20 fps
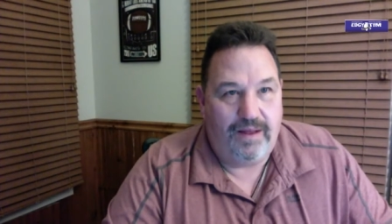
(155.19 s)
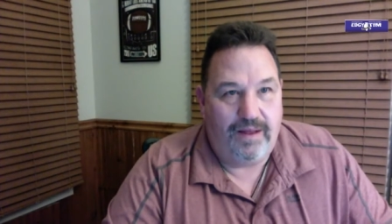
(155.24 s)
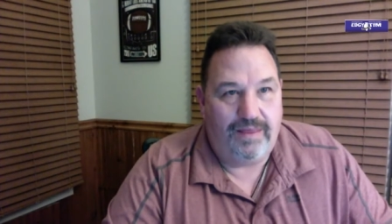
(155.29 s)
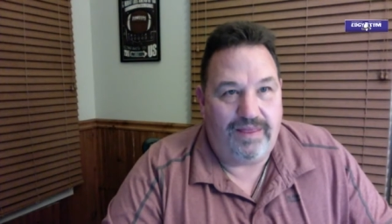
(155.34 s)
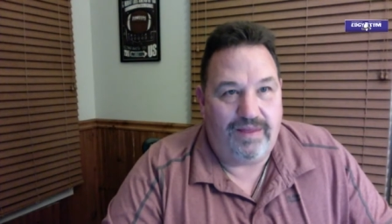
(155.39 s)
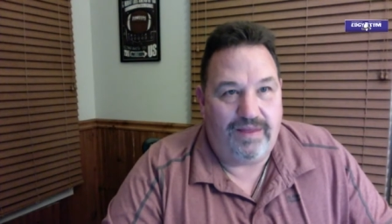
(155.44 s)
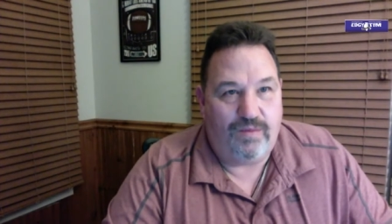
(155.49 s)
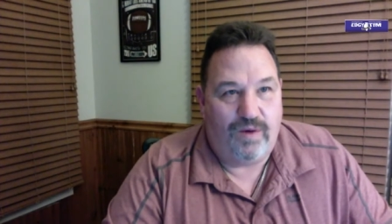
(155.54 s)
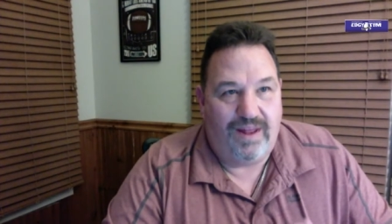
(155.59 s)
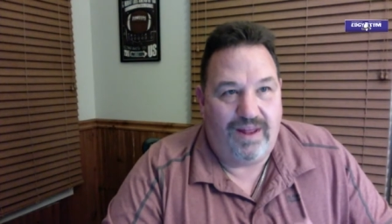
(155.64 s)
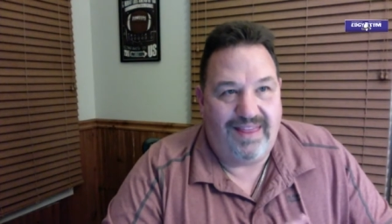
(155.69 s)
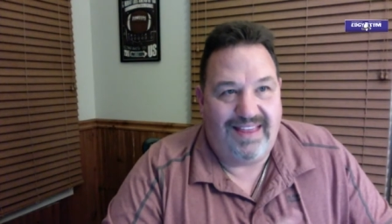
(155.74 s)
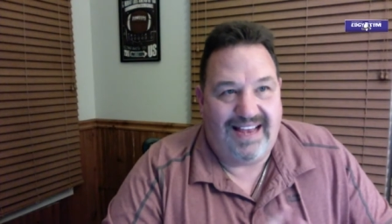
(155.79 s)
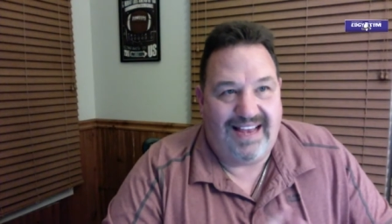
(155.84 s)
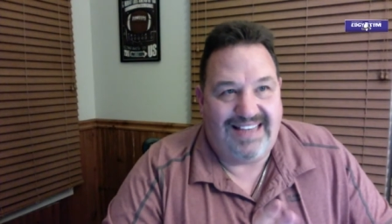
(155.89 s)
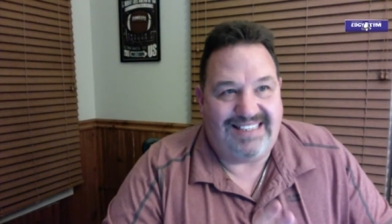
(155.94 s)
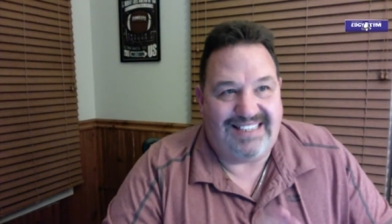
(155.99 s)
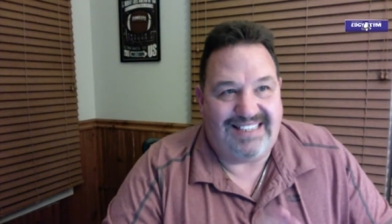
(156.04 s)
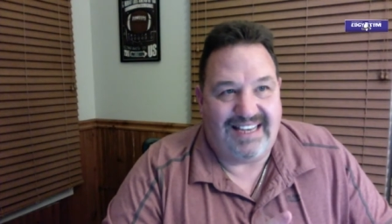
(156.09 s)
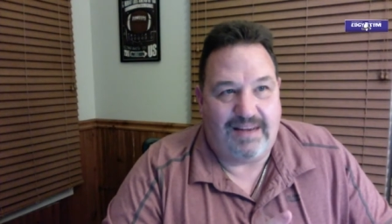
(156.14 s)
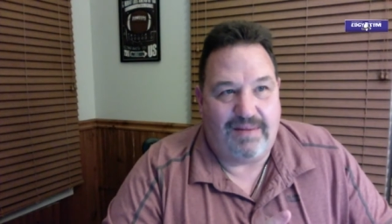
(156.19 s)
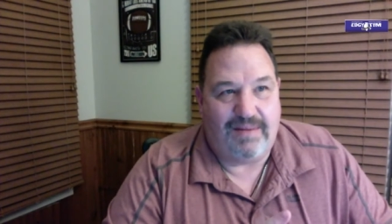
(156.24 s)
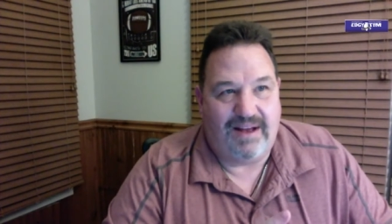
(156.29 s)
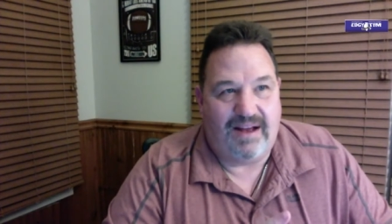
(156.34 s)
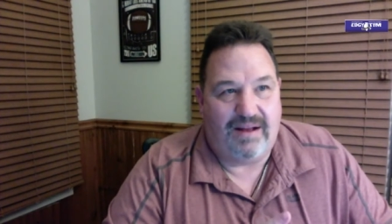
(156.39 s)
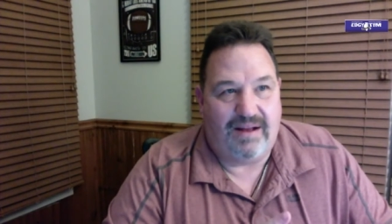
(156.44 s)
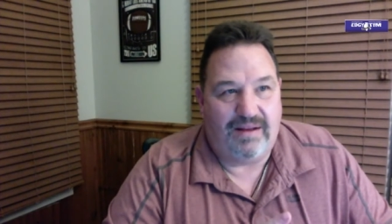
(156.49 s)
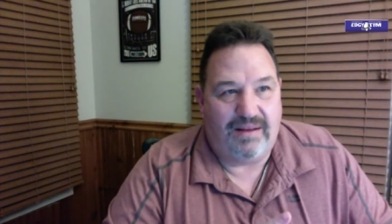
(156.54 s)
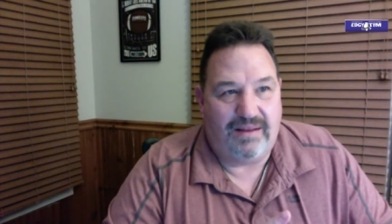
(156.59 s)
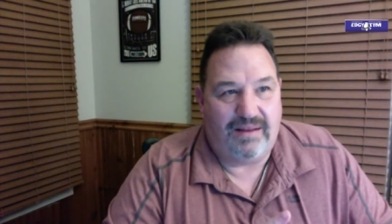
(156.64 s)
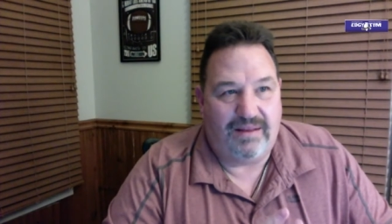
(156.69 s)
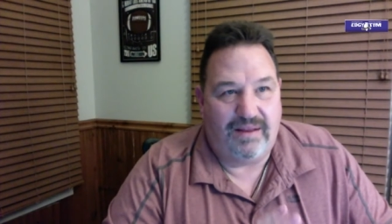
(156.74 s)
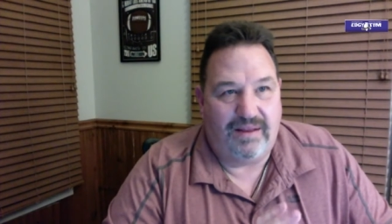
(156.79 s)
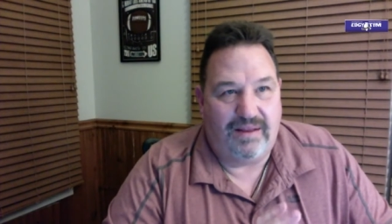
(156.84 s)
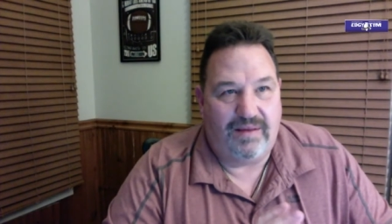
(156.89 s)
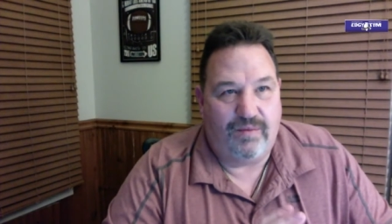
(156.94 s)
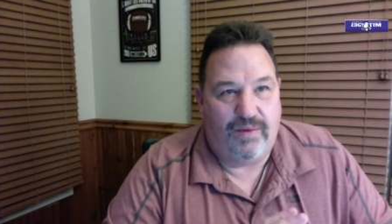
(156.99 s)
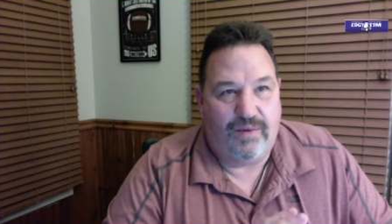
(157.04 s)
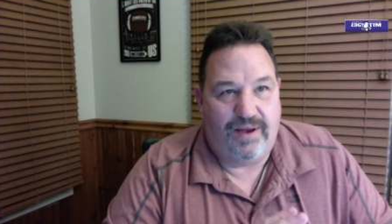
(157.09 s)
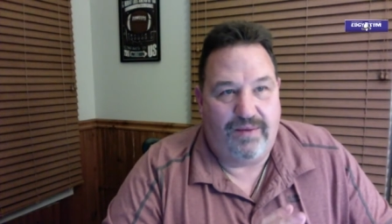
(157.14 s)
the one nice thing about
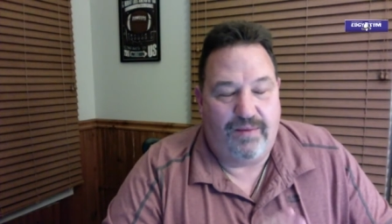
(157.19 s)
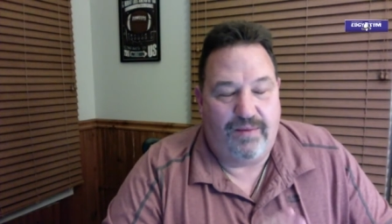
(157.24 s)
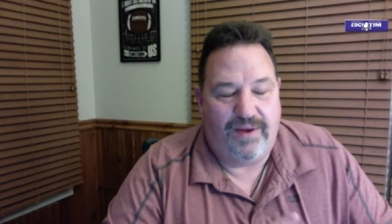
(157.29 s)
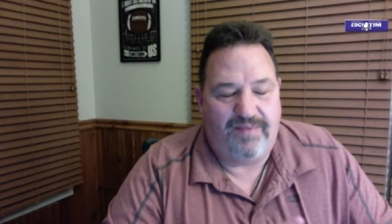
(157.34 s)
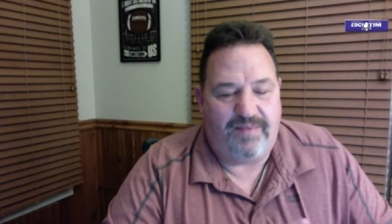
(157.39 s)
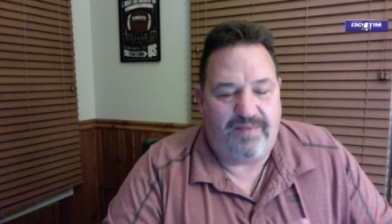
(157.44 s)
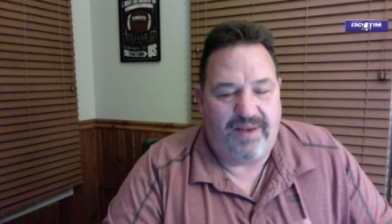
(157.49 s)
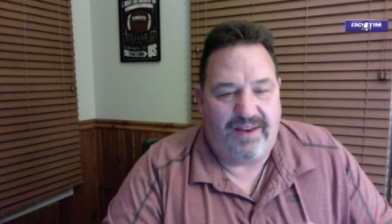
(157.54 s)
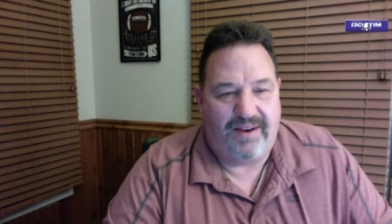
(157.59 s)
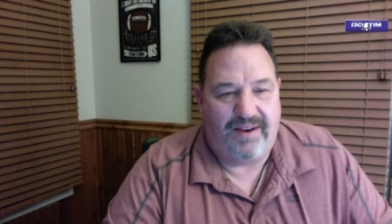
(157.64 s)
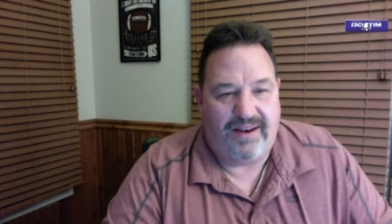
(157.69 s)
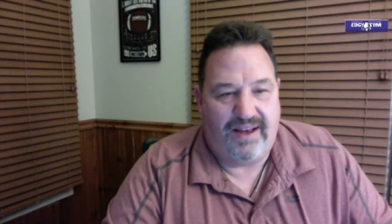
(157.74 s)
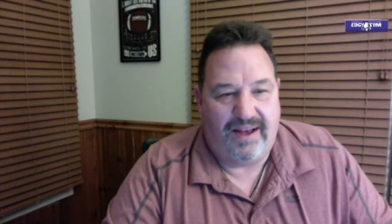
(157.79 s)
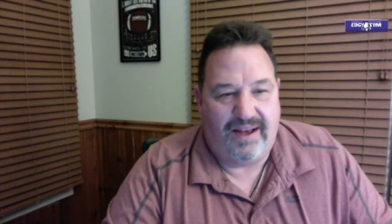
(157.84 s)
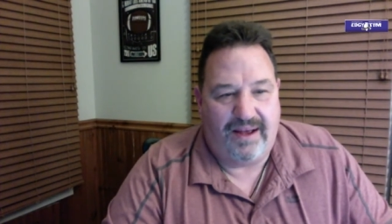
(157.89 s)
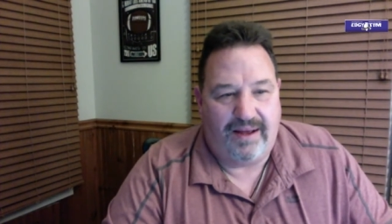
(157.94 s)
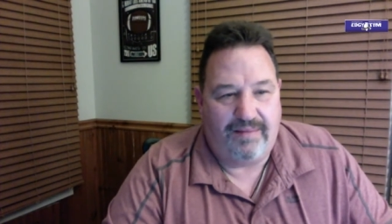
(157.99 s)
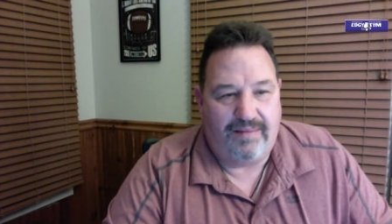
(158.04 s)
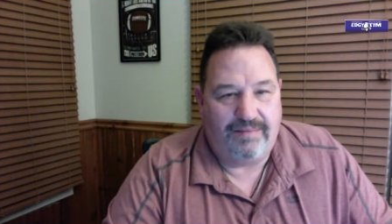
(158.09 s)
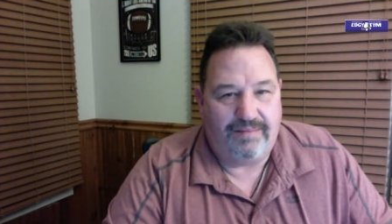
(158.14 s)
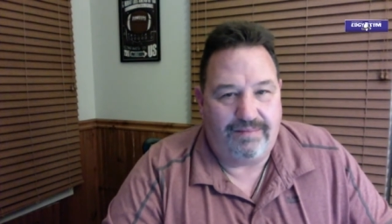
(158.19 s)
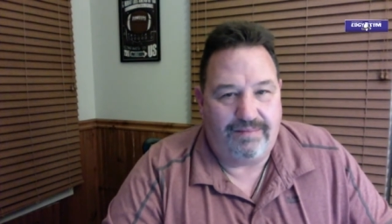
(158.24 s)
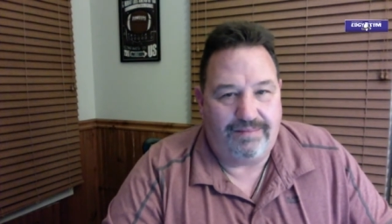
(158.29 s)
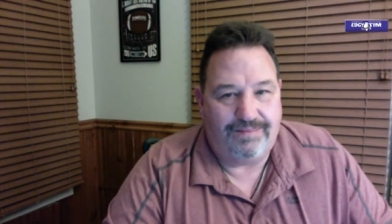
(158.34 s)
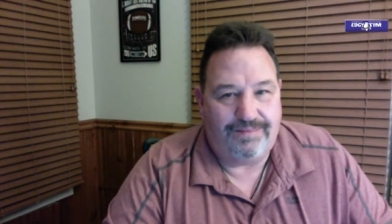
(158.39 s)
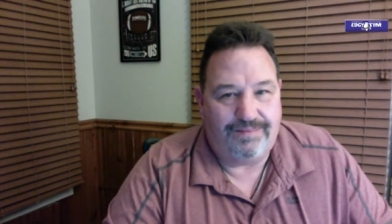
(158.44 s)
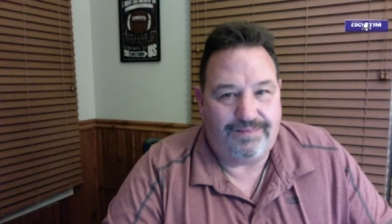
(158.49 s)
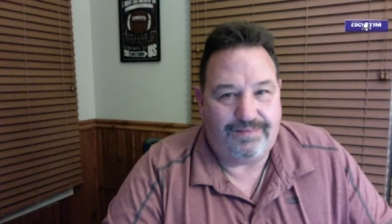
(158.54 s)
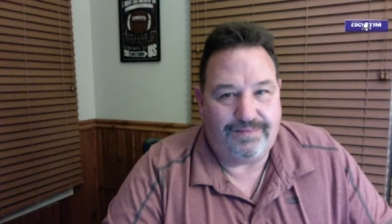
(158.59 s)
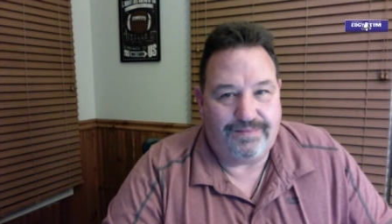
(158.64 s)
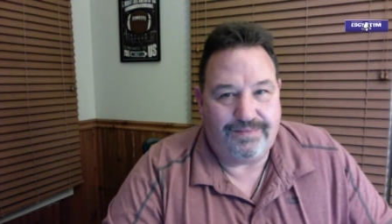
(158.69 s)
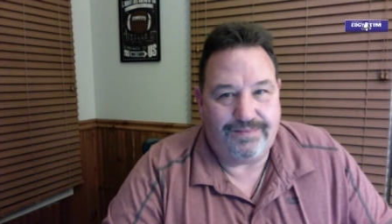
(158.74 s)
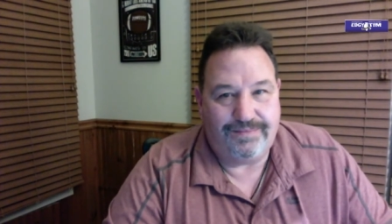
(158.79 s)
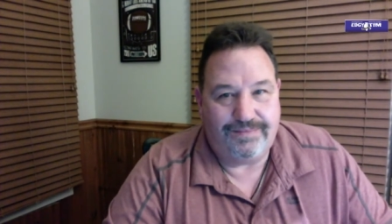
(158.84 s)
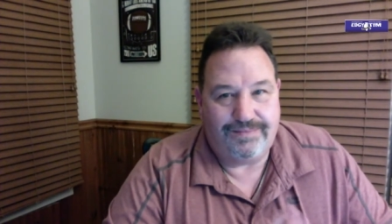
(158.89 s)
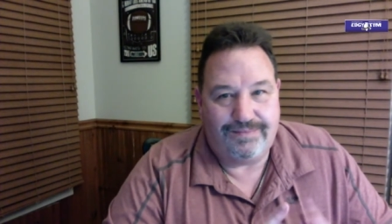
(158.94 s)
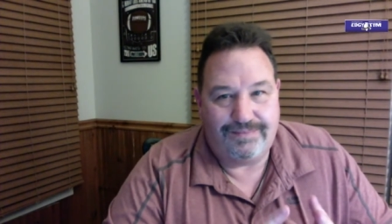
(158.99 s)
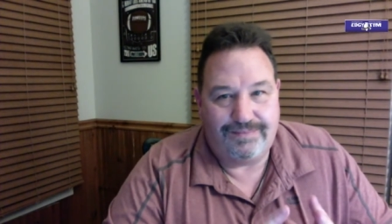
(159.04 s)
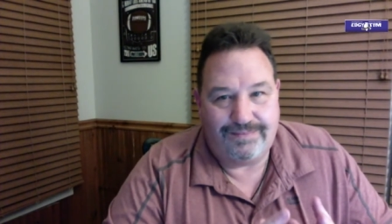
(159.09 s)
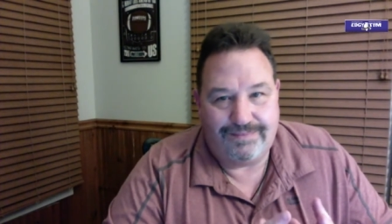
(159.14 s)
we we've been um,
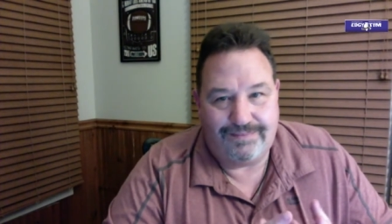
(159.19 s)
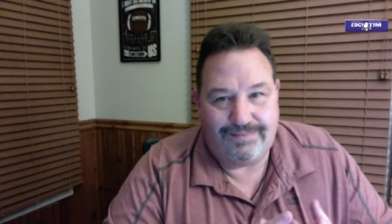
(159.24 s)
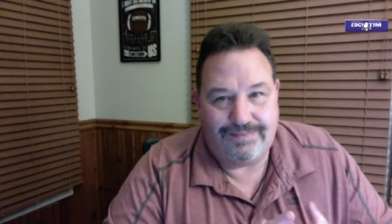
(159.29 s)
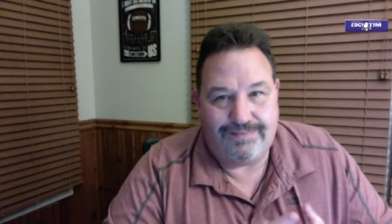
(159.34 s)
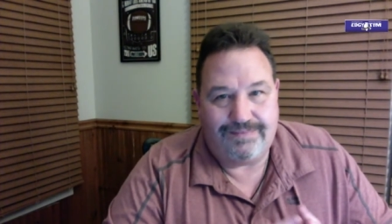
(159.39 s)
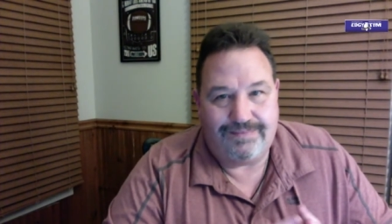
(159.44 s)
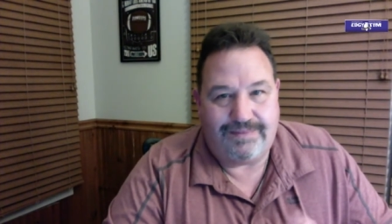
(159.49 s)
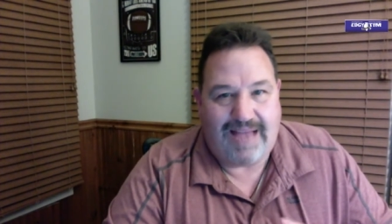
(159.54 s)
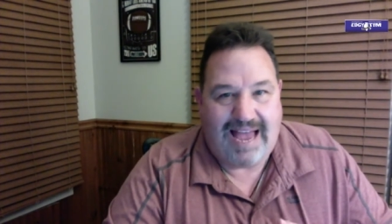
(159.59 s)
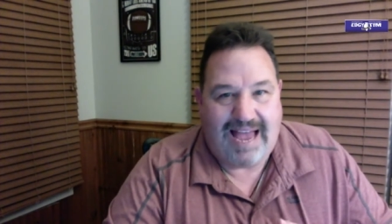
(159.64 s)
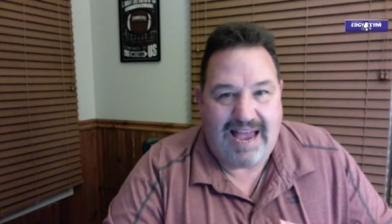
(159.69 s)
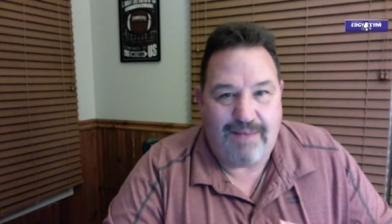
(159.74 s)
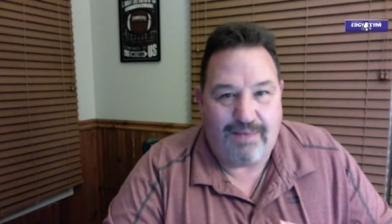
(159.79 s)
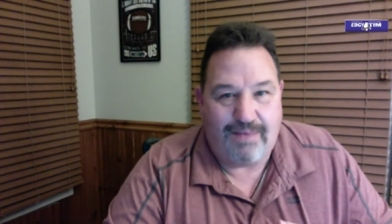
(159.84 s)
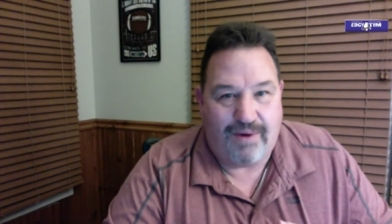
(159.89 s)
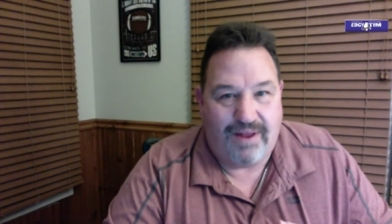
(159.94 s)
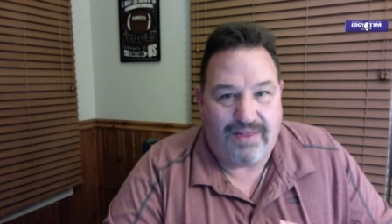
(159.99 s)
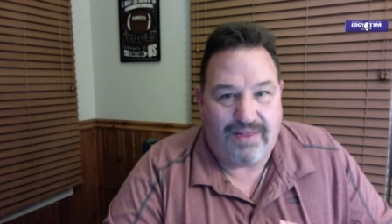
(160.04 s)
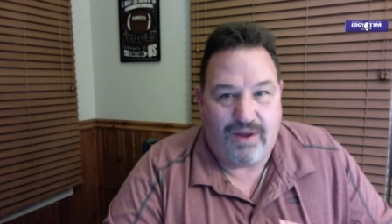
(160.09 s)
hybrid